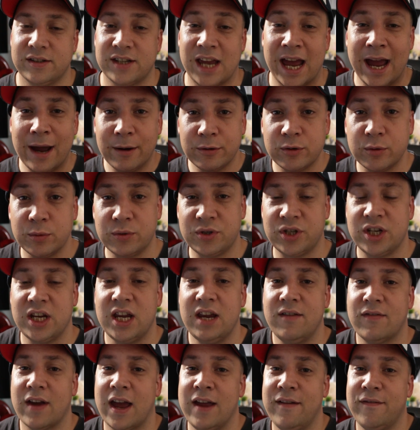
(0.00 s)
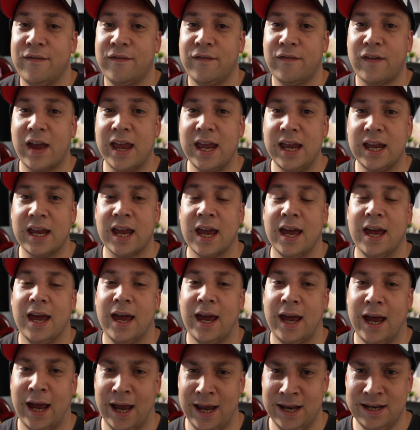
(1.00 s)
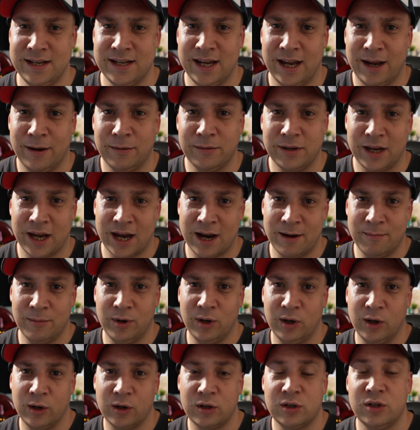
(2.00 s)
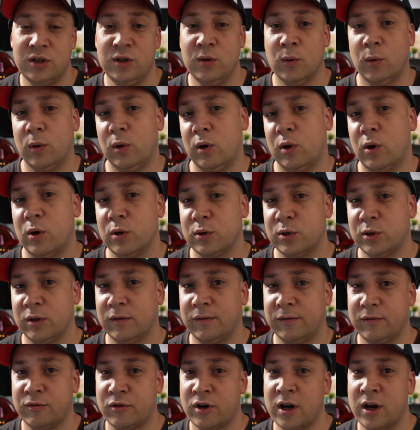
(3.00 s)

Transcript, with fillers: So how to achieve a fake handheld camera look to your locked off